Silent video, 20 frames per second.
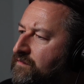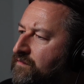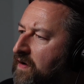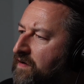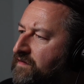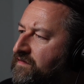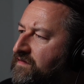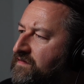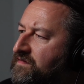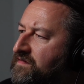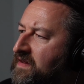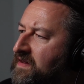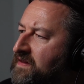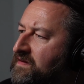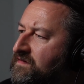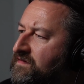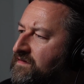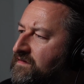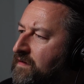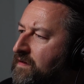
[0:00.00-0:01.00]
Russia's
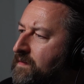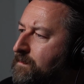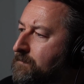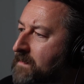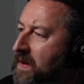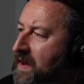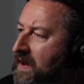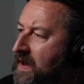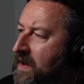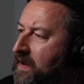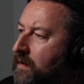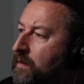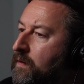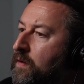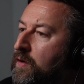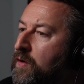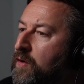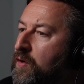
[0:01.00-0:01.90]
inside man,